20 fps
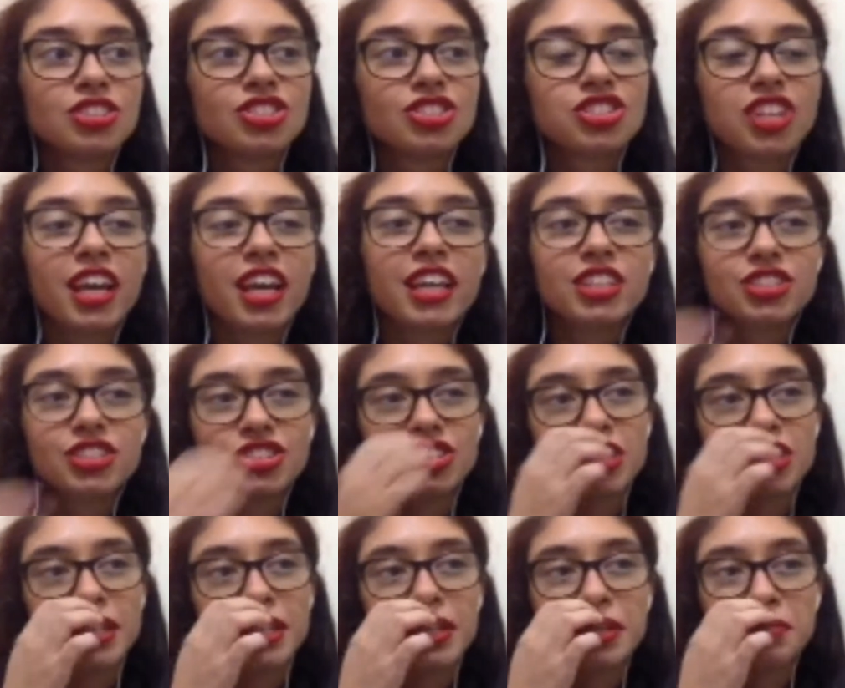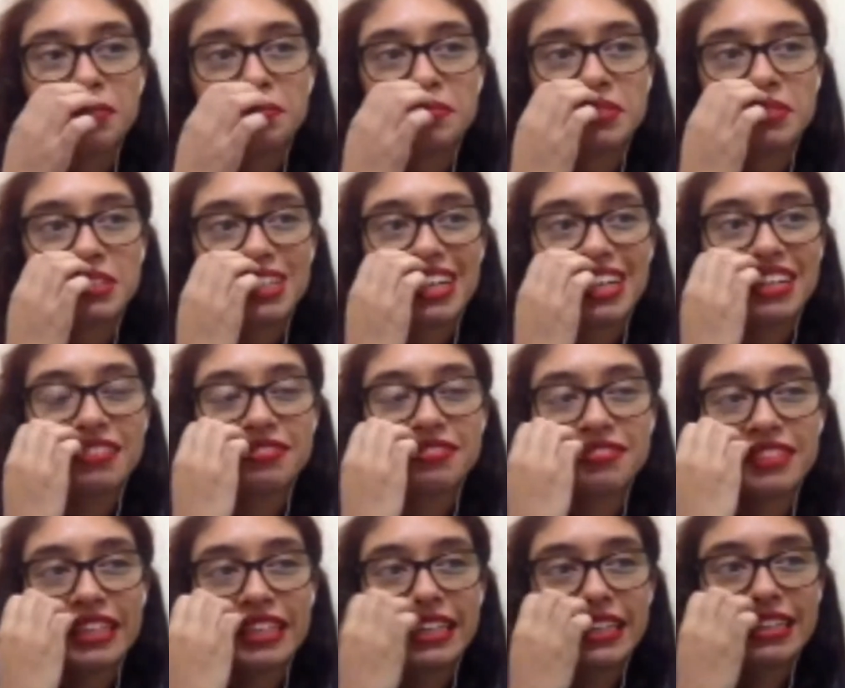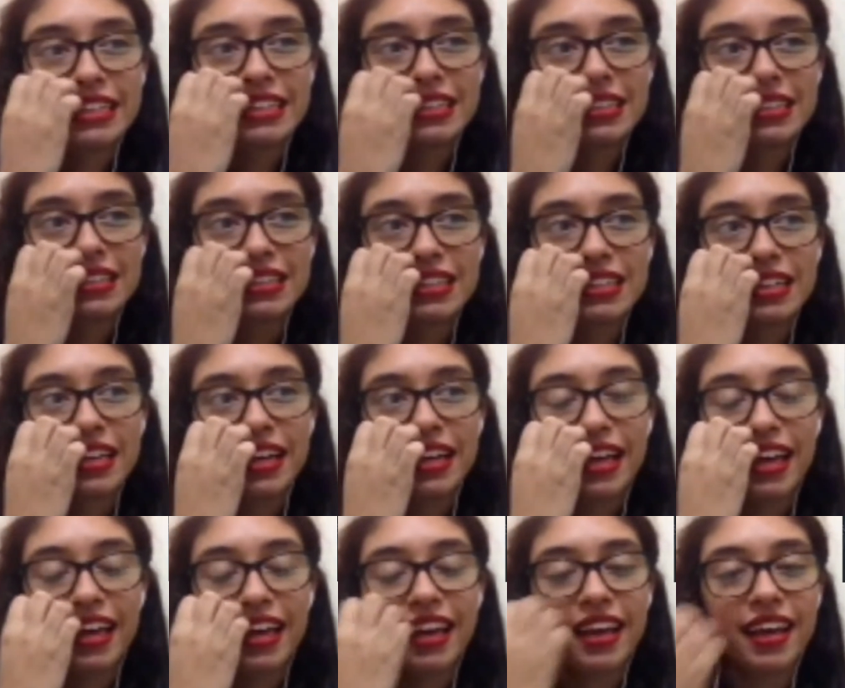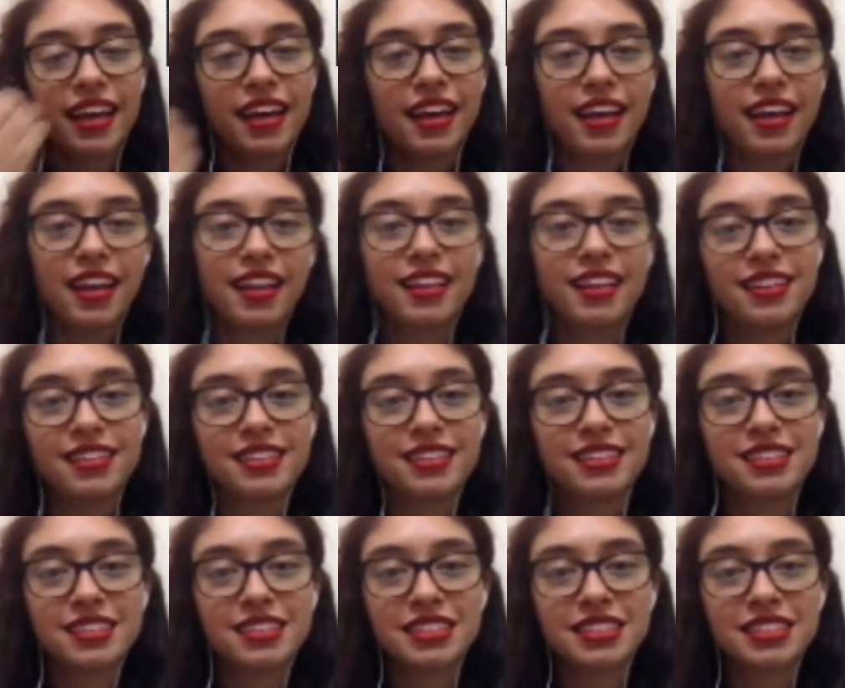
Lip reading: change him, I think. And